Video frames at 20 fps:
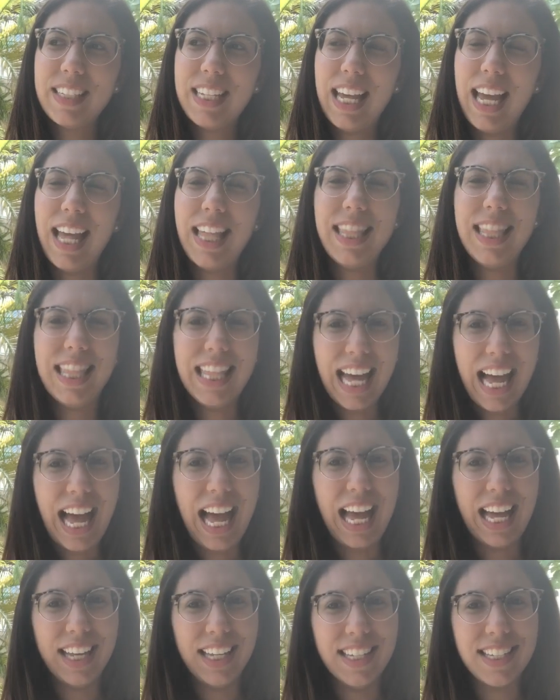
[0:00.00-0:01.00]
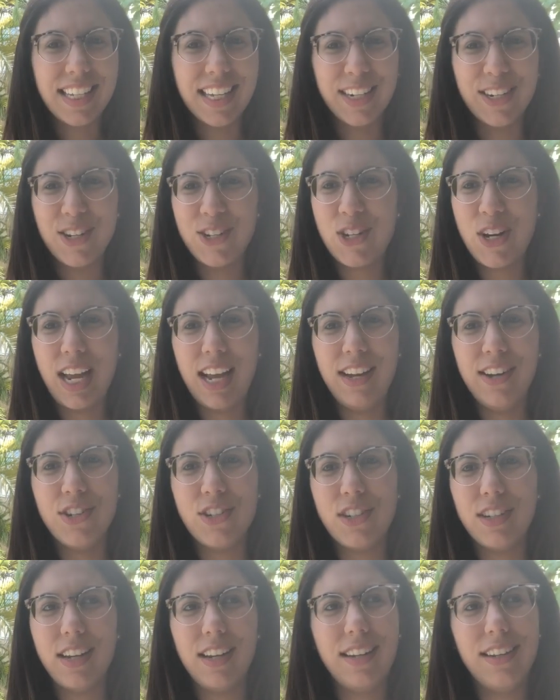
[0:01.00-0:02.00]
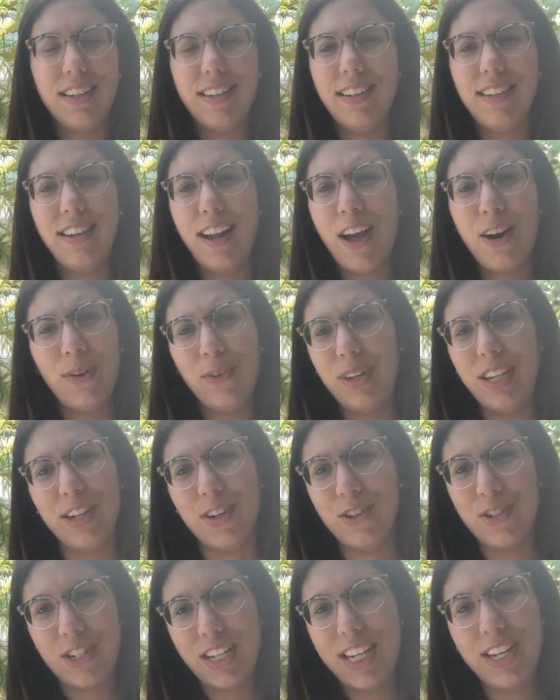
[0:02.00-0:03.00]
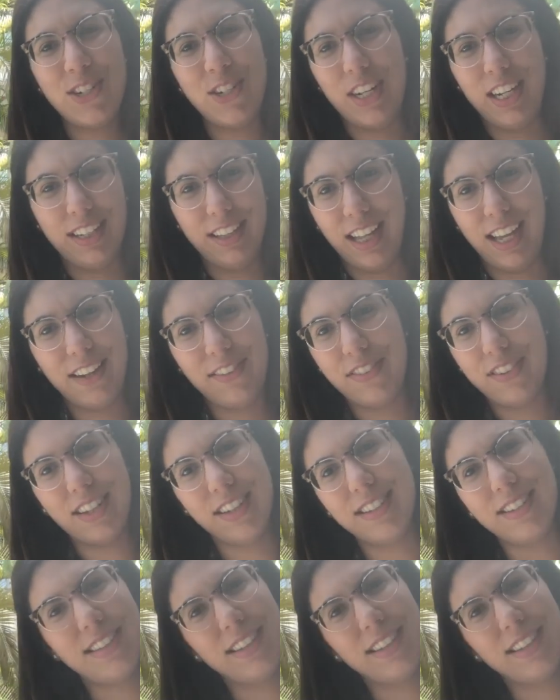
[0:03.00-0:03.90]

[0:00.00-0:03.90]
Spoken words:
And that is going to change not only your teaching life, because